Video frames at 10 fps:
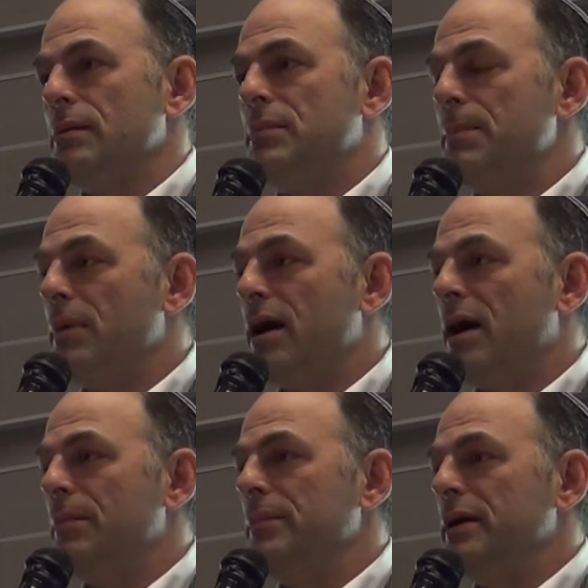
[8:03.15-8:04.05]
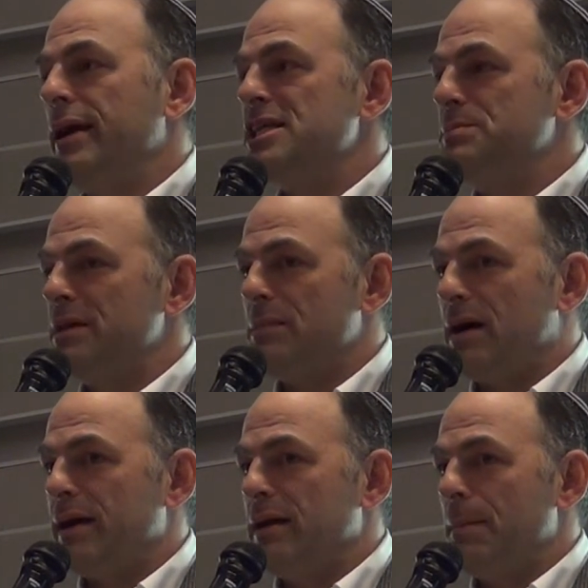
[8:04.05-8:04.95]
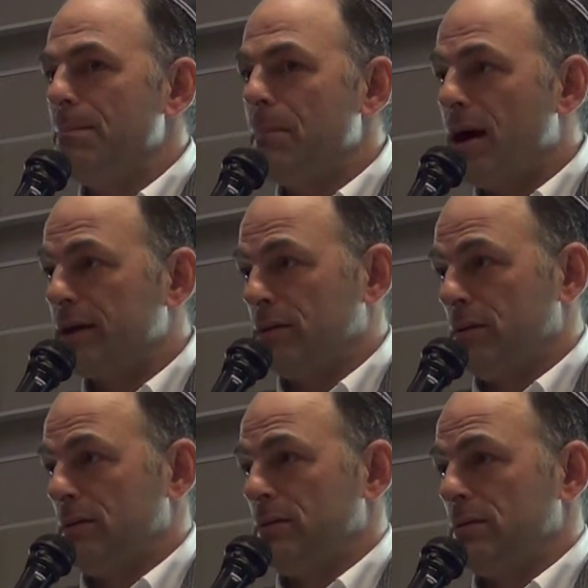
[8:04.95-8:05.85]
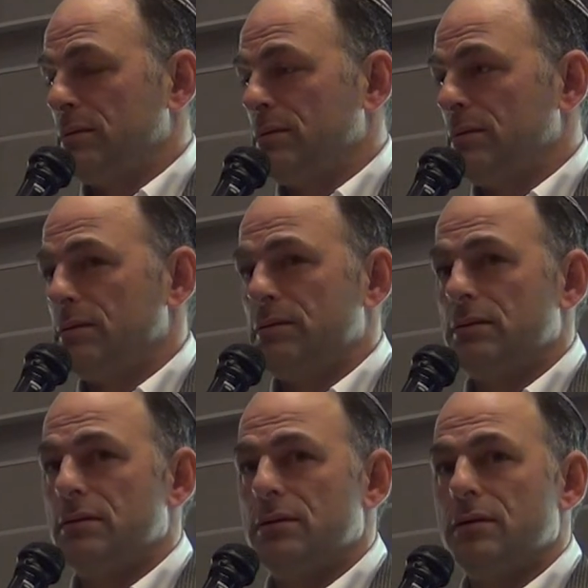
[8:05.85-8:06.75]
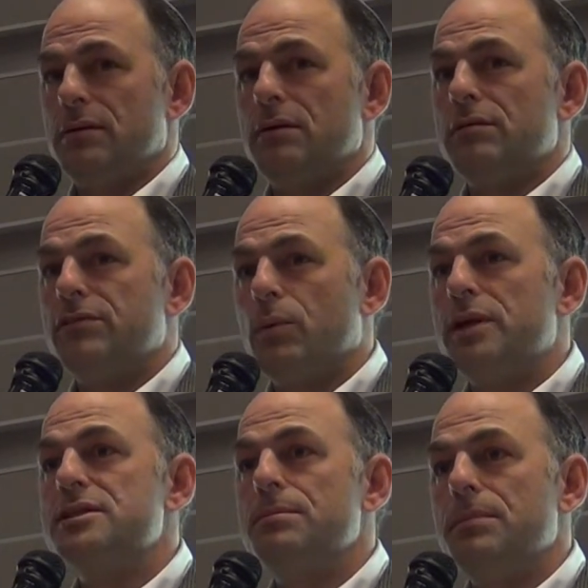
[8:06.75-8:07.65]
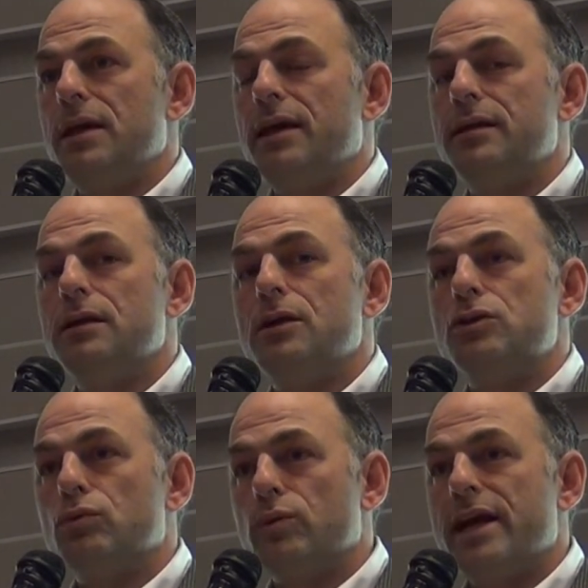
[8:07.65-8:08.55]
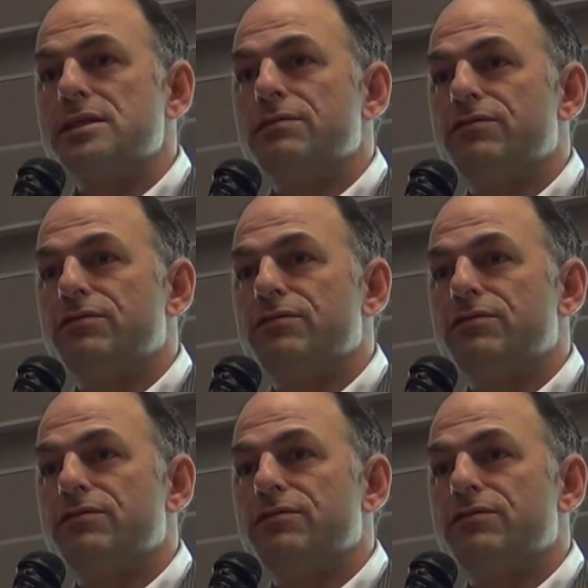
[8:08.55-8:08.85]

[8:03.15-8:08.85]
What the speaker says: My mom has been my model for what does it mean to raise